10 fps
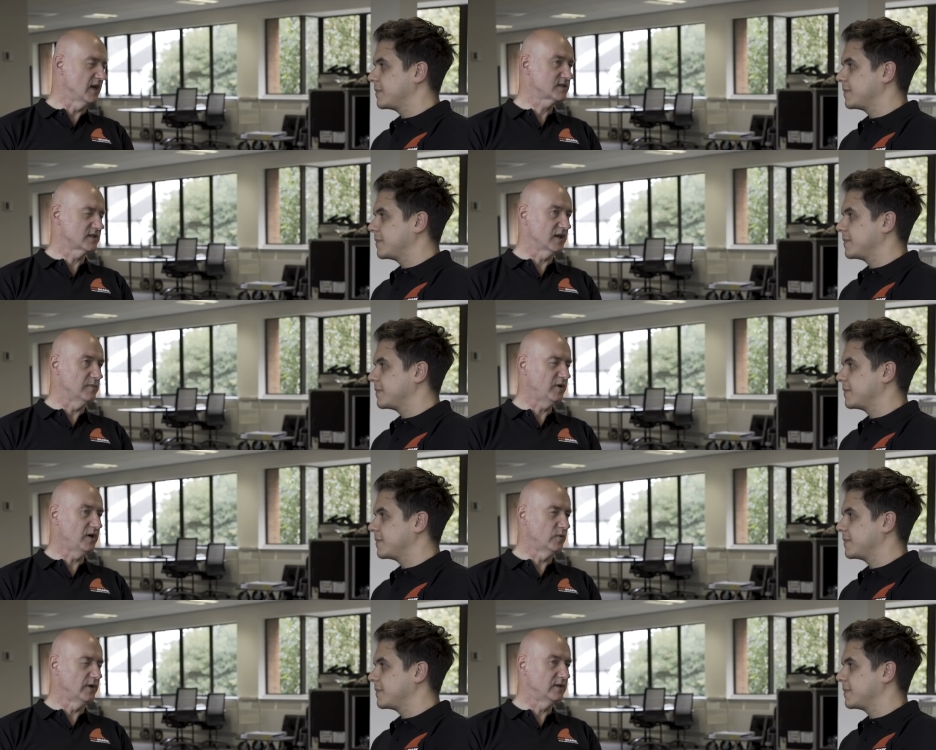Speaker 1: yesterday at
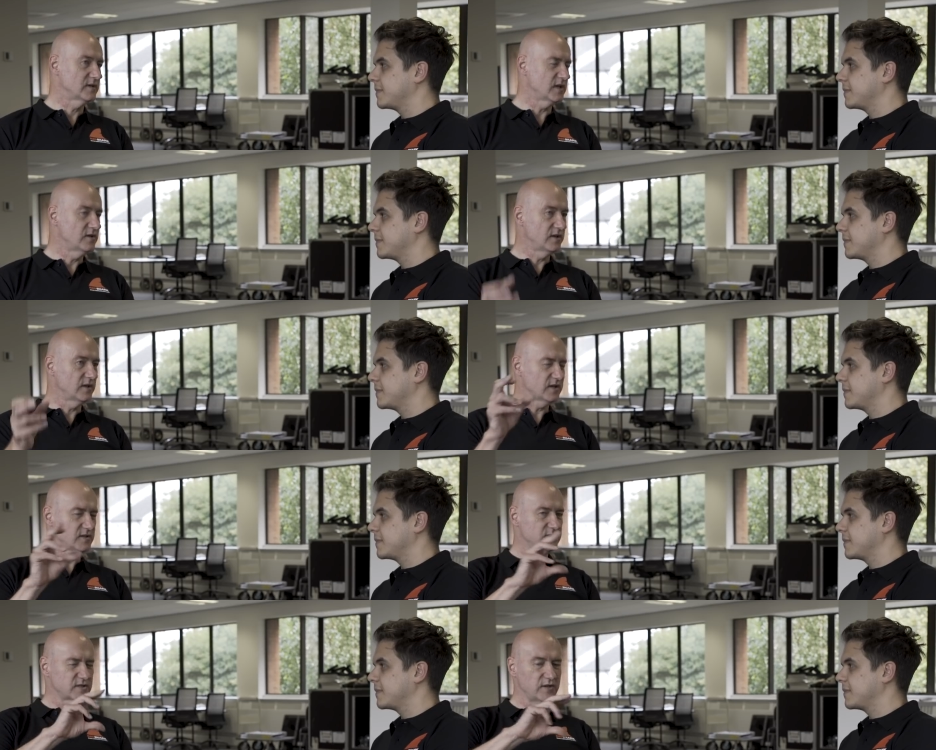Pinewood,
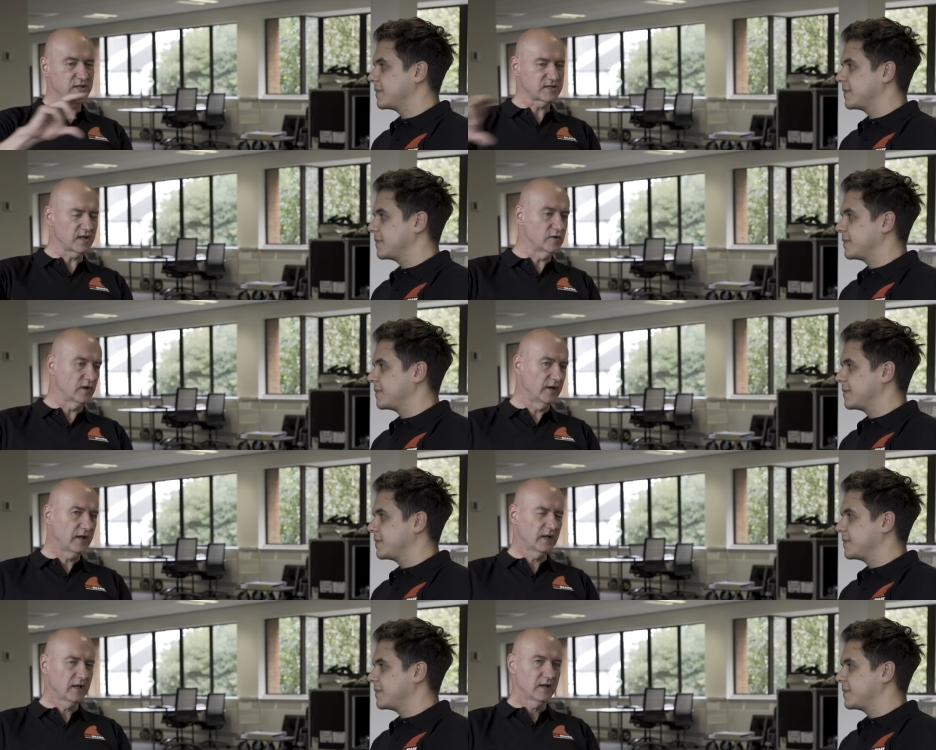Sony's slogan
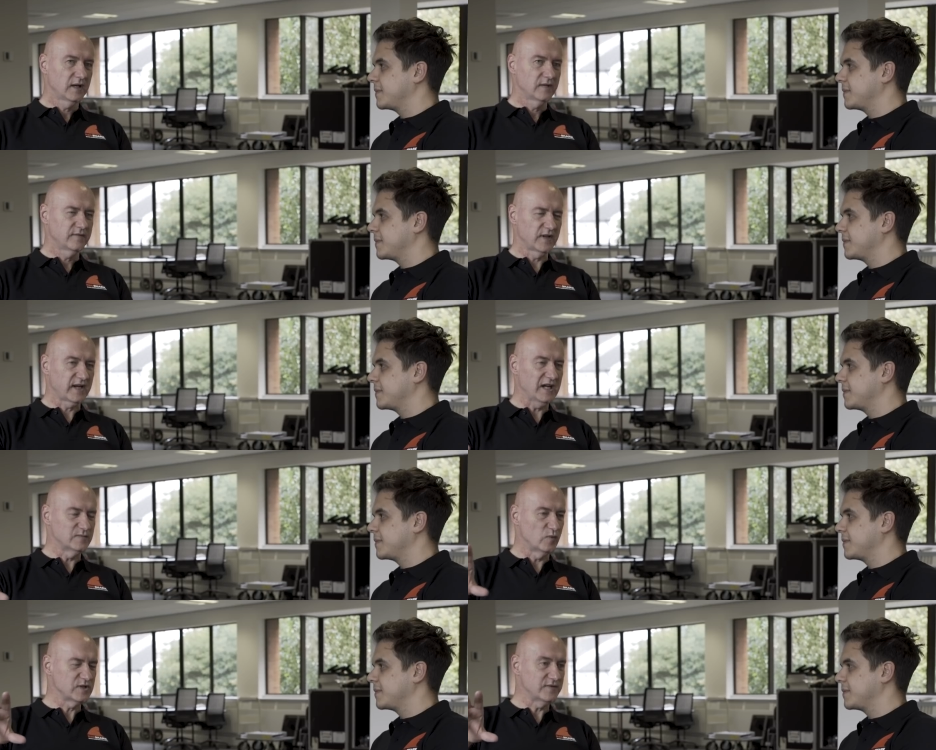for the
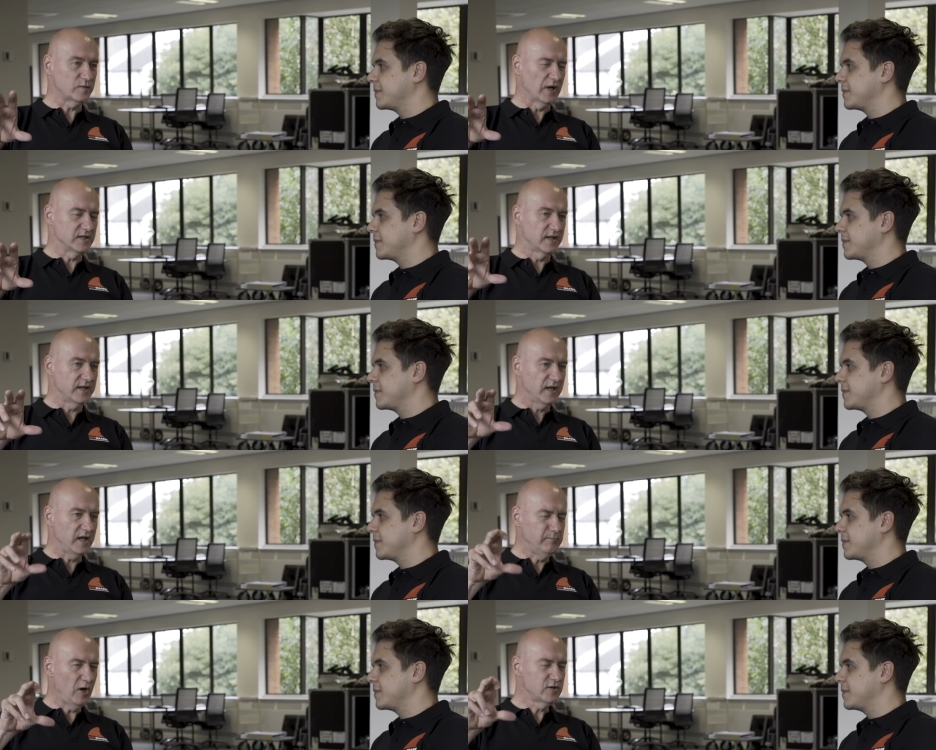camera was everywhere. It said,
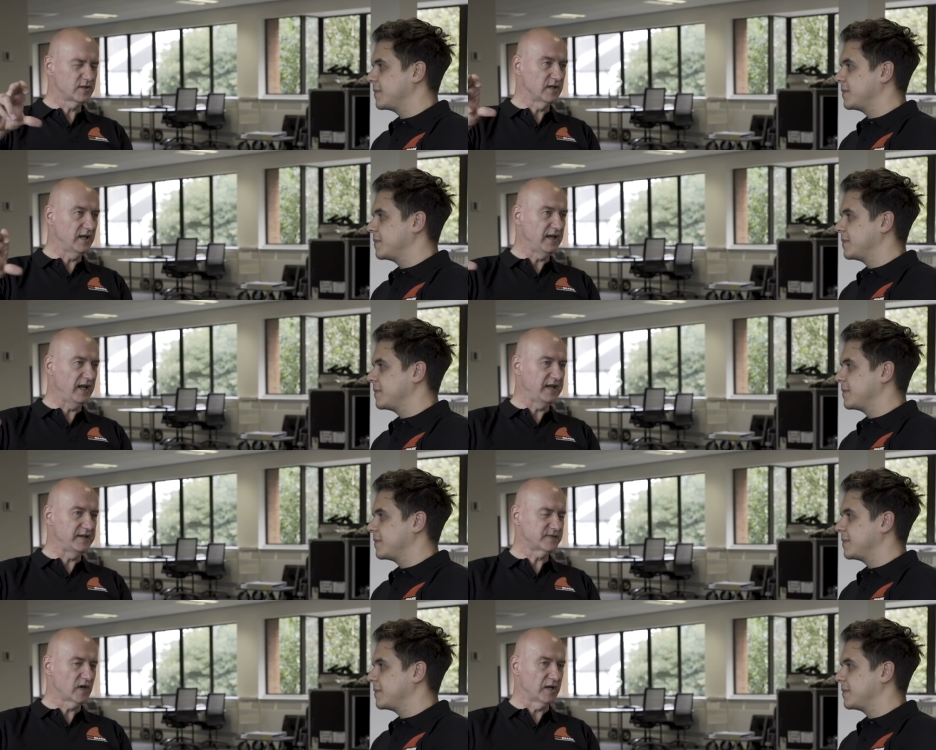"Emotion in
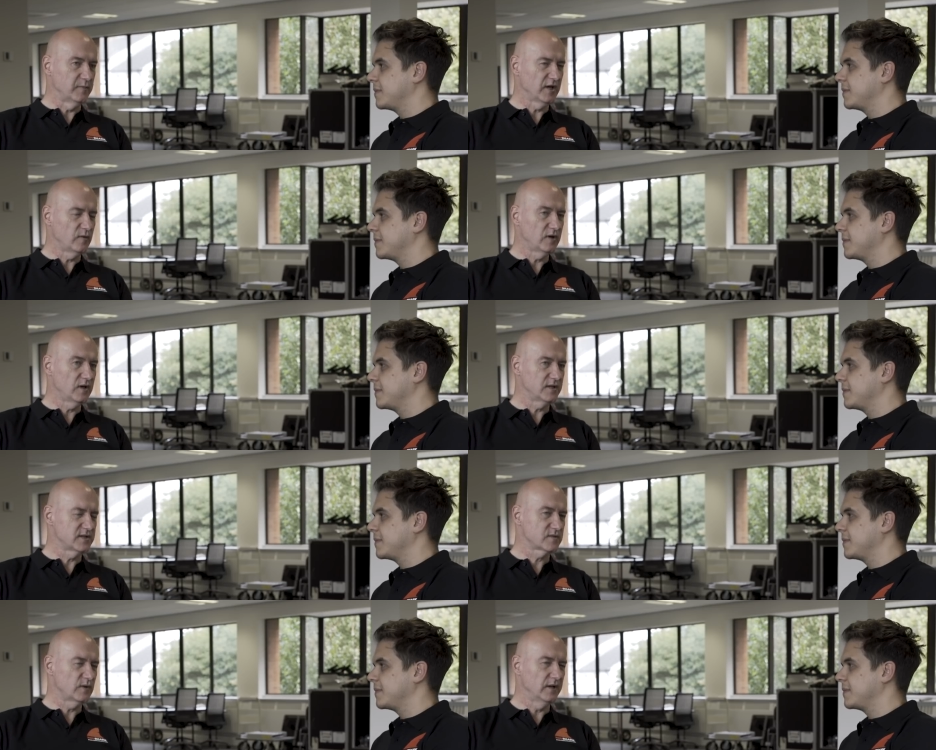any frame." And I
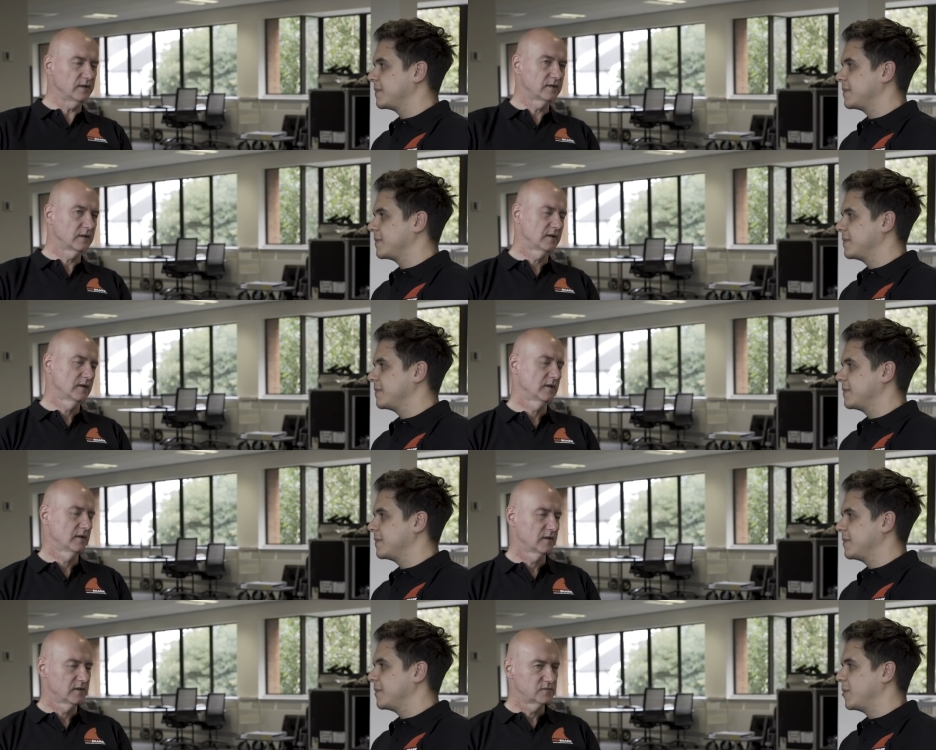just went,
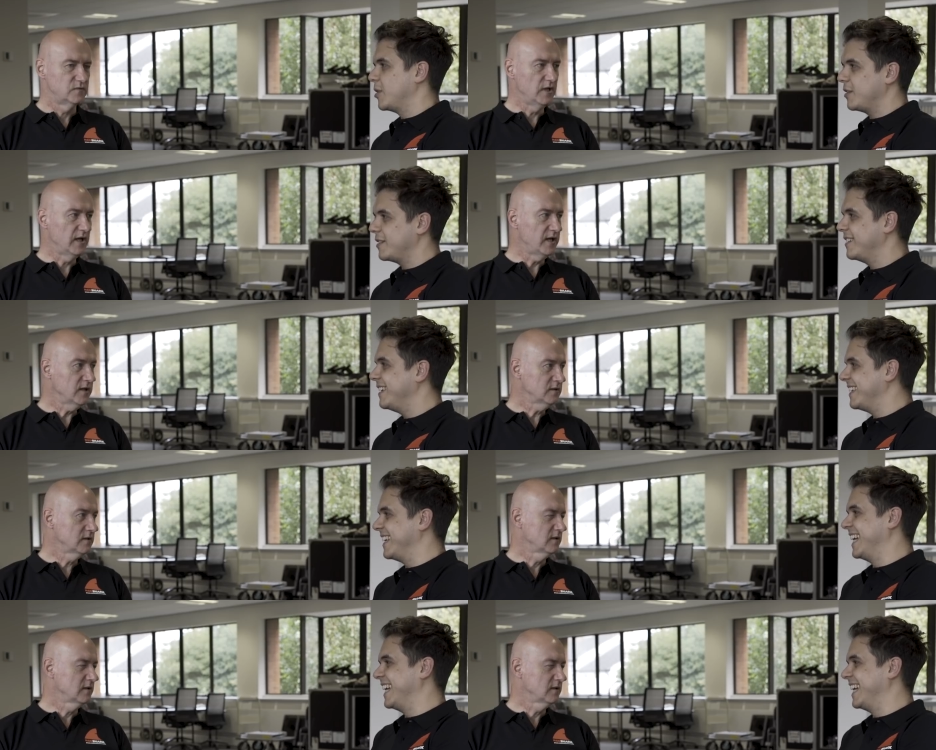really?